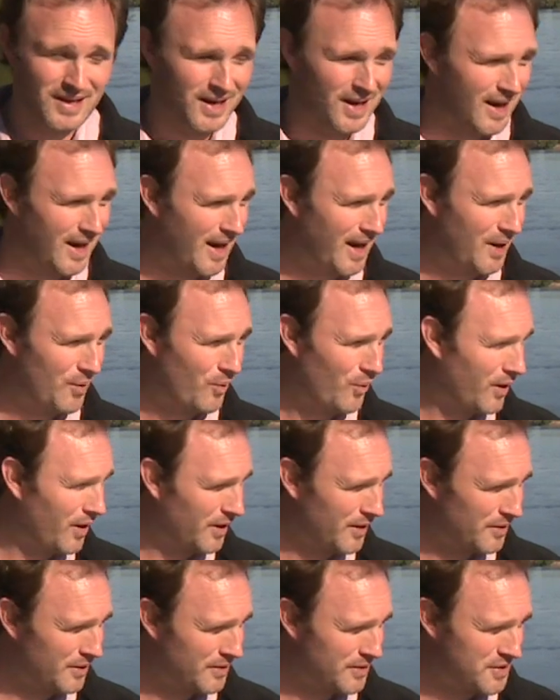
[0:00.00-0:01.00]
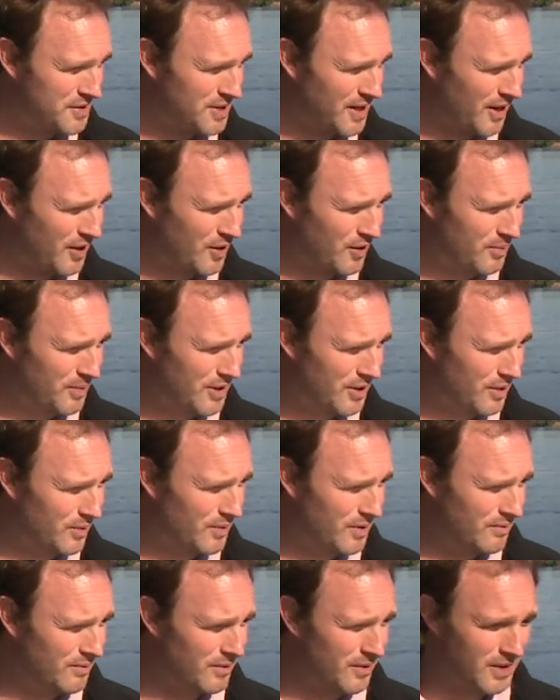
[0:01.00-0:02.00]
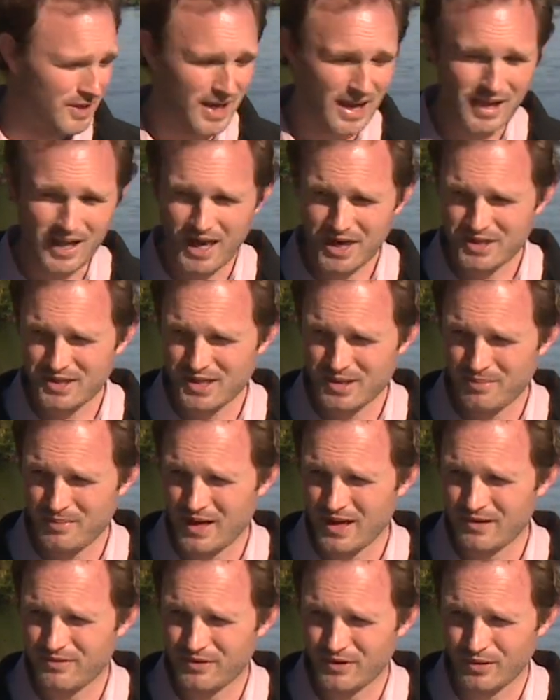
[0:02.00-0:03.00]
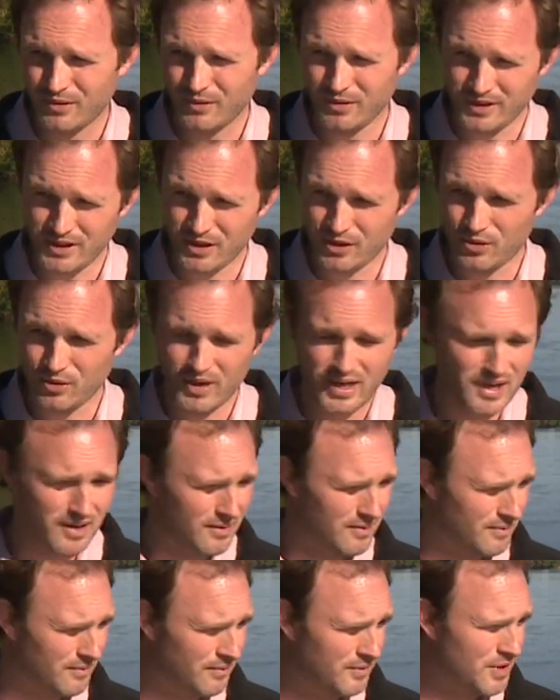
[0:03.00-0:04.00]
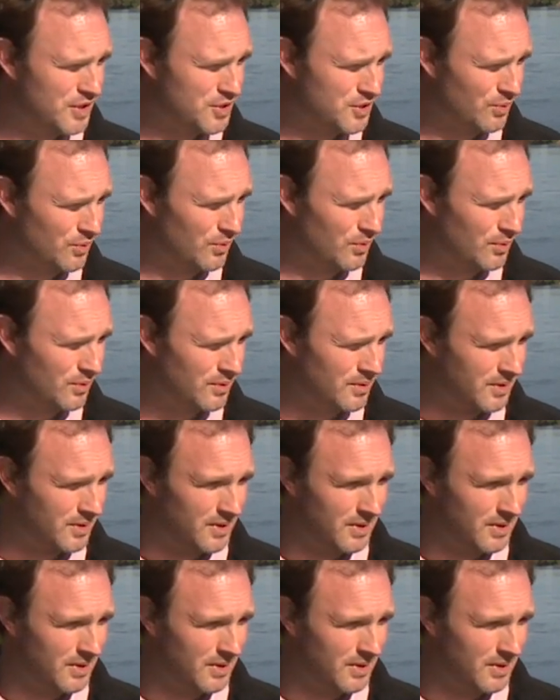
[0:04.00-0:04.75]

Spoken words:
High water in the Sacramento River, and it actually made for a really great visual